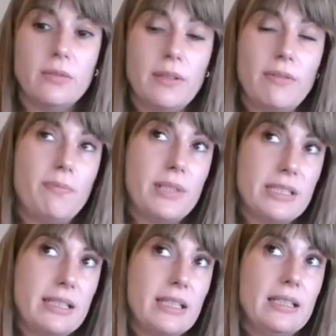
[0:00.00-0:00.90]
with
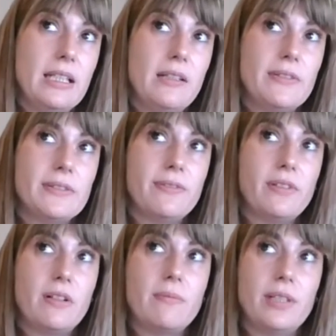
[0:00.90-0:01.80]
representatives
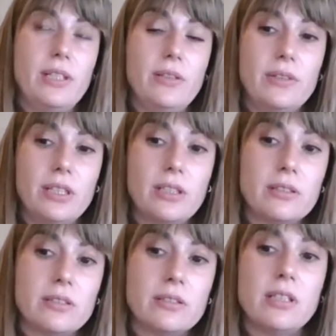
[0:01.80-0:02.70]
from
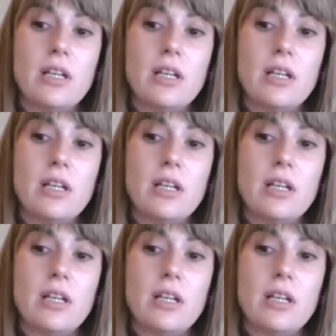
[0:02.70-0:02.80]
unions,